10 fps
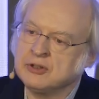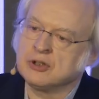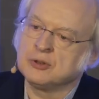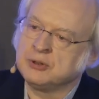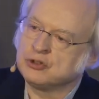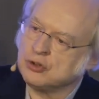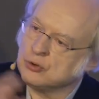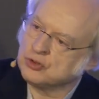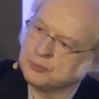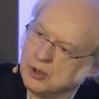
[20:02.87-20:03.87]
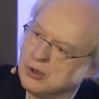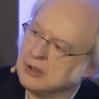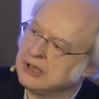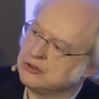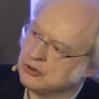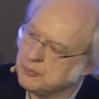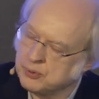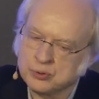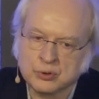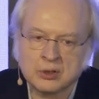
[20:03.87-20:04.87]
are going to be so small and so
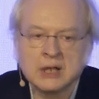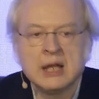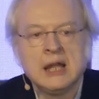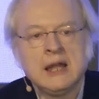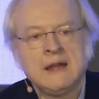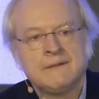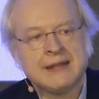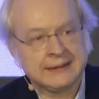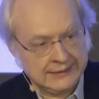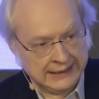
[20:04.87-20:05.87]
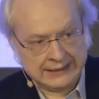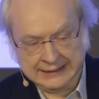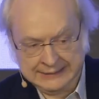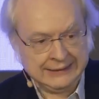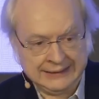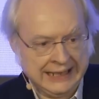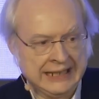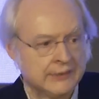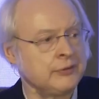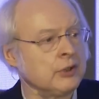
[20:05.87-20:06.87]
poor that they
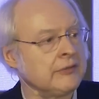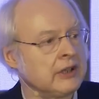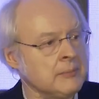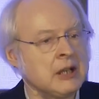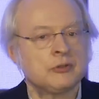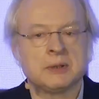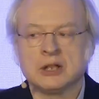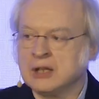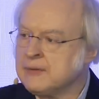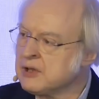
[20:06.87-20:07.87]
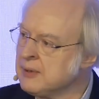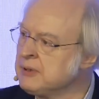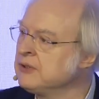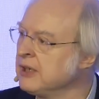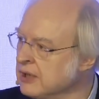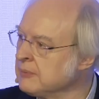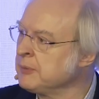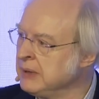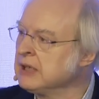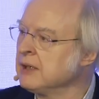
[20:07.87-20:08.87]
can't afford very much, but a lot of companies are going to
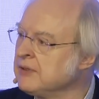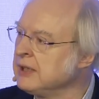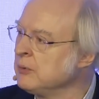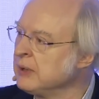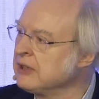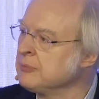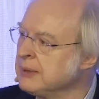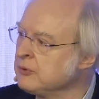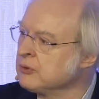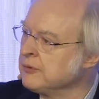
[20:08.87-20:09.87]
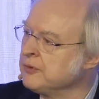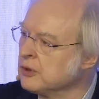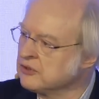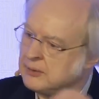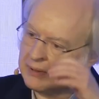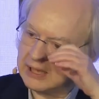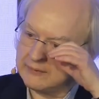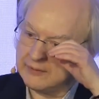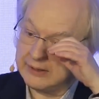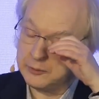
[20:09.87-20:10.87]
be big enough that they will actually be able to afford some kind
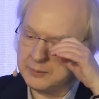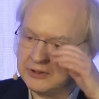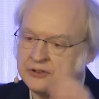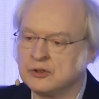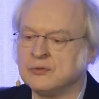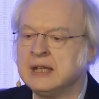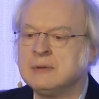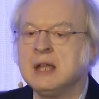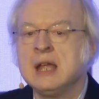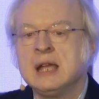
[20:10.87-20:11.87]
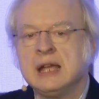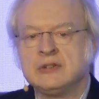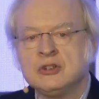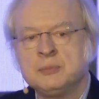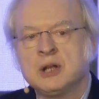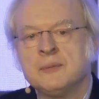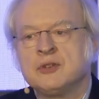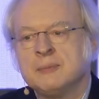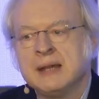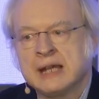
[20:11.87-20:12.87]
of investment. And so then it just
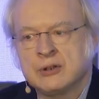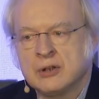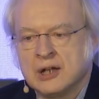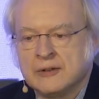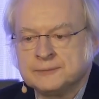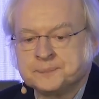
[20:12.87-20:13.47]
becomes a matter of